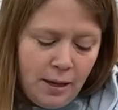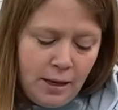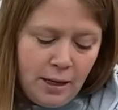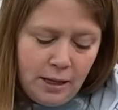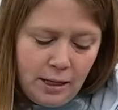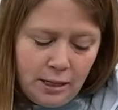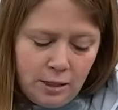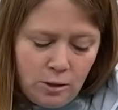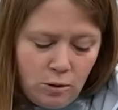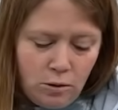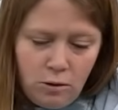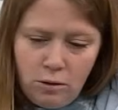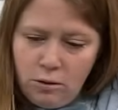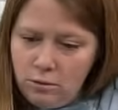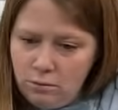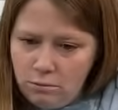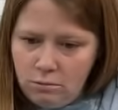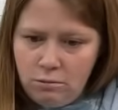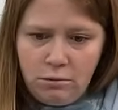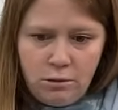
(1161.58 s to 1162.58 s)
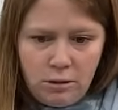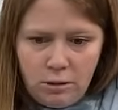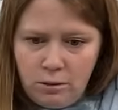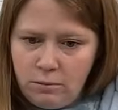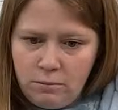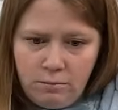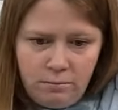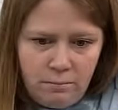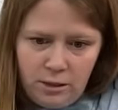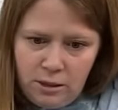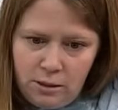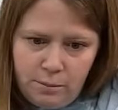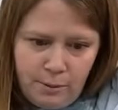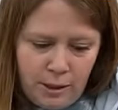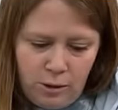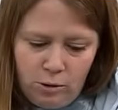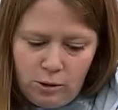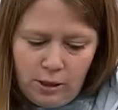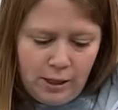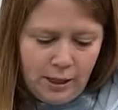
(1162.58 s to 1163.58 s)
They sold, it's
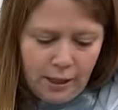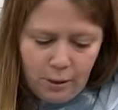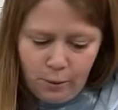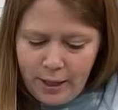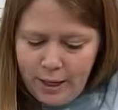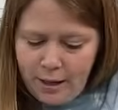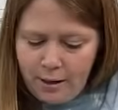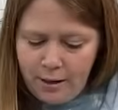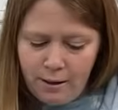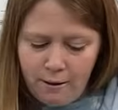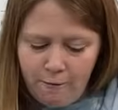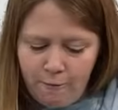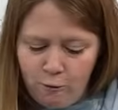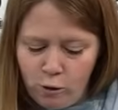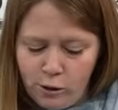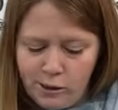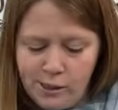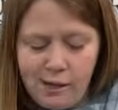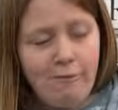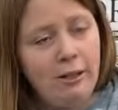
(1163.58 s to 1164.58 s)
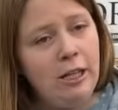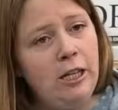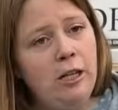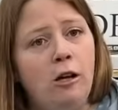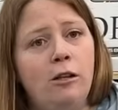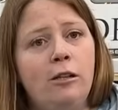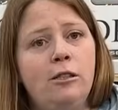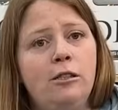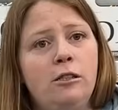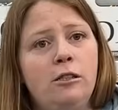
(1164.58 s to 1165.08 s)
been only like a week, for seventy dollars.